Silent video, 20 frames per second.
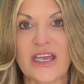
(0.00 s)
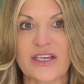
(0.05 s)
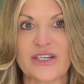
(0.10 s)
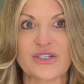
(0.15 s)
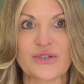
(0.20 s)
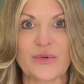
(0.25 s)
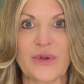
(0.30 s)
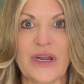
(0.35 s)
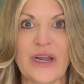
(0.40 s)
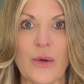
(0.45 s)

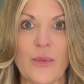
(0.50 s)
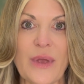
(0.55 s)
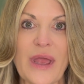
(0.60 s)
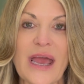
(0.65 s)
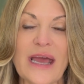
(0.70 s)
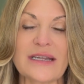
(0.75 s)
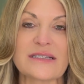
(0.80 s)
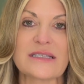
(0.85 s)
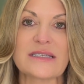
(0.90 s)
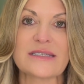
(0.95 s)
Katrina, we
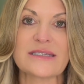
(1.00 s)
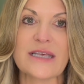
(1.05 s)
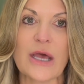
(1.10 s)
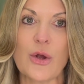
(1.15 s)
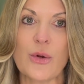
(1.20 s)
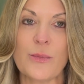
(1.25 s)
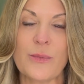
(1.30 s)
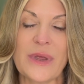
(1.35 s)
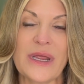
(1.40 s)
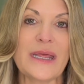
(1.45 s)
had
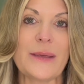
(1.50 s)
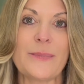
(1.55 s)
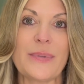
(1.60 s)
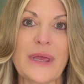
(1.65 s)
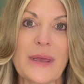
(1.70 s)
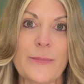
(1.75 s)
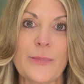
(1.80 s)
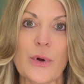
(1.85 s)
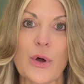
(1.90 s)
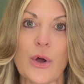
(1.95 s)
so many
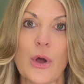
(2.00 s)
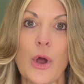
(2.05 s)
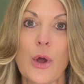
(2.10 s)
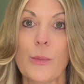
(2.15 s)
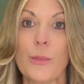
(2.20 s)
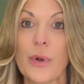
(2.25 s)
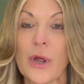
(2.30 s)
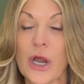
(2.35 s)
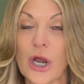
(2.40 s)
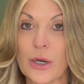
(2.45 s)
people
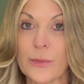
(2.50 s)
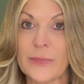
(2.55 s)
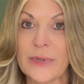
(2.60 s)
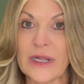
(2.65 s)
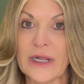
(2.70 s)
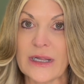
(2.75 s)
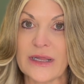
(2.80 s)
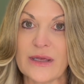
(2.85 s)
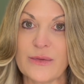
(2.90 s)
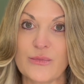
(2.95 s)

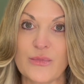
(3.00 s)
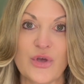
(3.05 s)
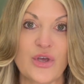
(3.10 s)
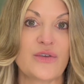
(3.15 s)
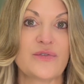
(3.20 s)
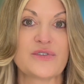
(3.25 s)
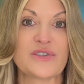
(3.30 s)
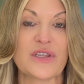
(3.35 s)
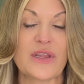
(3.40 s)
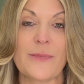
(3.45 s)
permanently
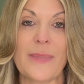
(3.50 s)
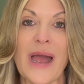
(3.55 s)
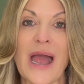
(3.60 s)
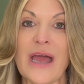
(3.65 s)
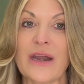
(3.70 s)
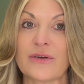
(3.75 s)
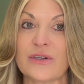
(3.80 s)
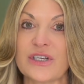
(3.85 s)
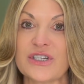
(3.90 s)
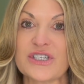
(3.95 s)
move to the
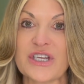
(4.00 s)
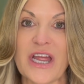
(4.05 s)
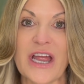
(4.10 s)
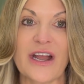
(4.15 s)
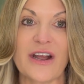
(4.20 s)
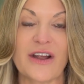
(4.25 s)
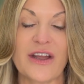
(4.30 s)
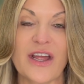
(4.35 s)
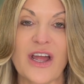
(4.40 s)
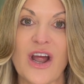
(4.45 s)
Baton Rouge
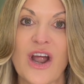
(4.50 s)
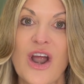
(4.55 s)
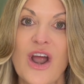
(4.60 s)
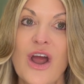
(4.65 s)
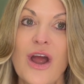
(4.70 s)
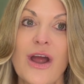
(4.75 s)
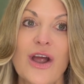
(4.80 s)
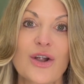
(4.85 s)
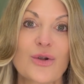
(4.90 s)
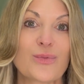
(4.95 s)
area.
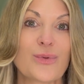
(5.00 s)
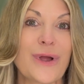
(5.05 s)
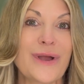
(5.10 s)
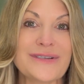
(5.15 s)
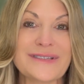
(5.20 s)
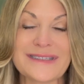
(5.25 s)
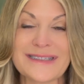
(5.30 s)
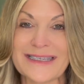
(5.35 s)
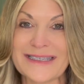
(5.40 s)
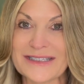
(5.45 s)
Our
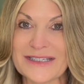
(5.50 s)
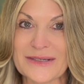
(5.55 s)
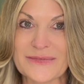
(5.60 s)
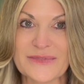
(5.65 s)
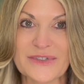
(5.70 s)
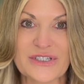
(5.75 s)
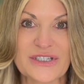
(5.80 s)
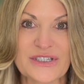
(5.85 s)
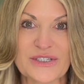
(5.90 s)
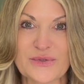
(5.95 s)
road
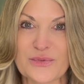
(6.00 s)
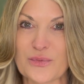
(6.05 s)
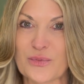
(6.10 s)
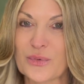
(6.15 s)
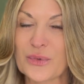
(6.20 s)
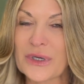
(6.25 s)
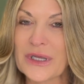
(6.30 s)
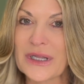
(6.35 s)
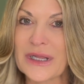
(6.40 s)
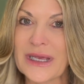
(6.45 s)
systems just
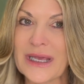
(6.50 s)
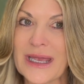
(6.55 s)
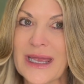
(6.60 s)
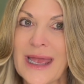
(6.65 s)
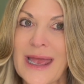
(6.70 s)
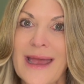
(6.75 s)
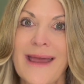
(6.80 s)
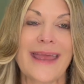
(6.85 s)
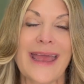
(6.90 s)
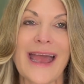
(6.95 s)
really
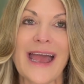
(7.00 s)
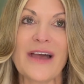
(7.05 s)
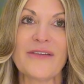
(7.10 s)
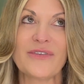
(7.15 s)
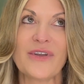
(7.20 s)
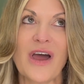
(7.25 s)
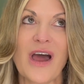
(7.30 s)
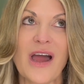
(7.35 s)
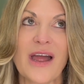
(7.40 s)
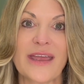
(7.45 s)

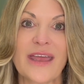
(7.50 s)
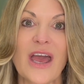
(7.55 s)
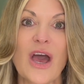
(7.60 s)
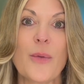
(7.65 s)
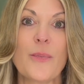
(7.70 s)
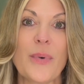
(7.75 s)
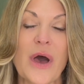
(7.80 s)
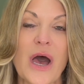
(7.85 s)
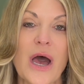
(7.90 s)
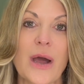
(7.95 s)
have not
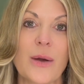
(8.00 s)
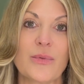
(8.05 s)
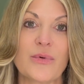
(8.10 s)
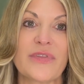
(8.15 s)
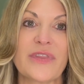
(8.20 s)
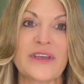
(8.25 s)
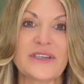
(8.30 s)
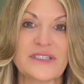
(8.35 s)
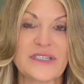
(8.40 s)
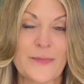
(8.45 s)
kept up
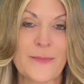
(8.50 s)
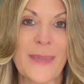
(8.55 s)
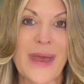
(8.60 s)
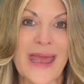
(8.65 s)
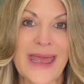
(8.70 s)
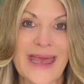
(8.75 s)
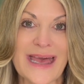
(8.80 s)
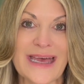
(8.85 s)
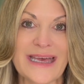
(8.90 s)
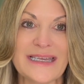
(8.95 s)
with the
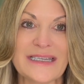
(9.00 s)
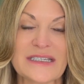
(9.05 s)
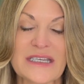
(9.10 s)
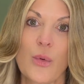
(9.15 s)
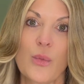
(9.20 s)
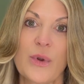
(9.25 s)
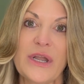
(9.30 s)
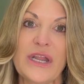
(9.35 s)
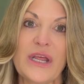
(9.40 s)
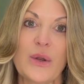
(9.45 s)
demand.
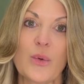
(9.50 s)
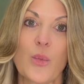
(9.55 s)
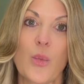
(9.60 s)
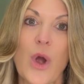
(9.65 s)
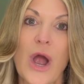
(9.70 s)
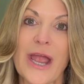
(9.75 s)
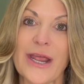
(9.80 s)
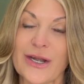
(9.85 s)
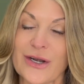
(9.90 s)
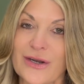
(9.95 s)
We need
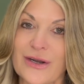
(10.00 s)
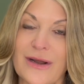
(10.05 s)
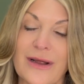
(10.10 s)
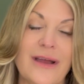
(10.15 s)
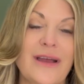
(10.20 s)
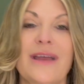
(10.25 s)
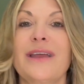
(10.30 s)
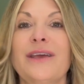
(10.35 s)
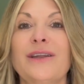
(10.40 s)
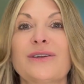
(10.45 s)
wider
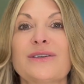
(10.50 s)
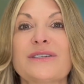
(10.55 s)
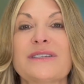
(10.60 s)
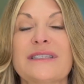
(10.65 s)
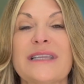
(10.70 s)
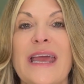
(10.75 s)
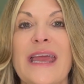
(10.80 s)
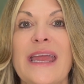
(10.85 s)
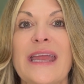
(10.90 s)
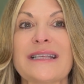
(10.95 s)

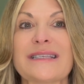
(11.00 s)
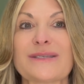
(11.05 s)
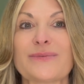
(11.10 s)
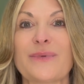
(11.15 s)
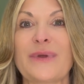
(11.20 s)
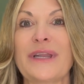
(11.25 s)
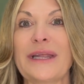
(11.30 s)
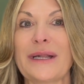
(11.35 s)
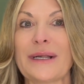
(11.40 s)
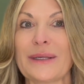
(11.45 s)
interstates.
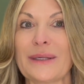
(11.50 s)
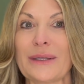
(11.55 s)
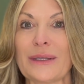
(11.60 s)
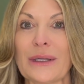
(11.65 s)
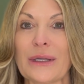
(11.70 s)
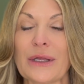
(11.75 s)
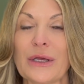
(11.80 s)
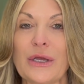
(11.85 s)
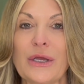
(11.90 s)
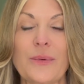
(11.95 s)
We need a
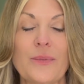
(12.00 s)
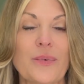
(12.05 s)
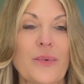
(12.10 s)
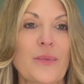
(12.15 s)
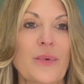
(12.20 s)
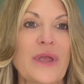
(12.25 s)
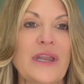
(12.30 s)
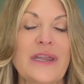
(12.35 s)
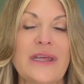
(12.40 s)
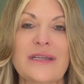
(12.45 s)
loop.
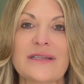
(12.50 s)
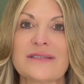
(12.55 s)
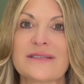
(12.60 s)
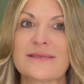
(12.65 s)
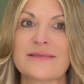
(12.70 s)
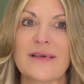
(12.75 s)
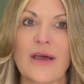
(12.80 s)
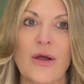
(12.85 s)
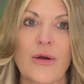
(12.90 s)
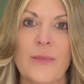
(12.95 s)
We need
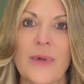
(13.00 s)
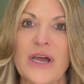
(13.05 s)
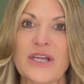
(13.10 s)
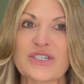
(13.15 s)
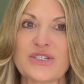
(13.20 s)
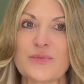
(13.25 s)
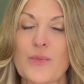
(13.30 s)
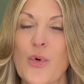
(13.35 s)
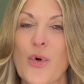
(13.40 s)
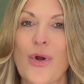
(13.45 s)
so
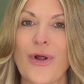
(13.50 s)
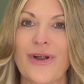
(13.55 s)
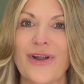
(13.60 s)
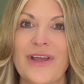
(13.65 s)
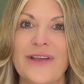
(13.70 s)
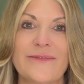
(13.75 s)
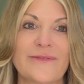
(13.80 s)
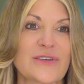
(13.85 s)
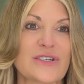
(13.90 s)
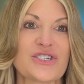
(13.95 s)
much more
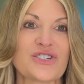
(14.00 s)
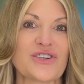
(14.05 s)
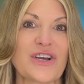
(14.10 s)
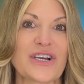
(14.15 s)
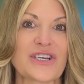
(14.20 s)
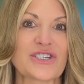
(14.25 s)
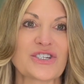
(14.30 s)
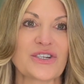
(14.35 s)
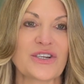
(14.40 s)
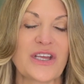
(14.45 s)

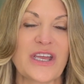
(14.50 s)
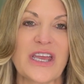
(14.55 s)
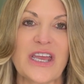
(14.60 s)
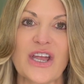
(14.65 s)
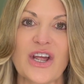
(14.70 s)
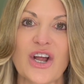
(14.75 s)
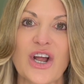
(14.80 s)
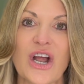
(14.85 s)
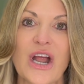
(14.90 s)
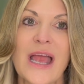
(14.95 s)
infrastructure
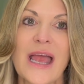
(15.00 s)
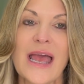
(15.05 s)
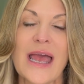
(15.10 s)
here.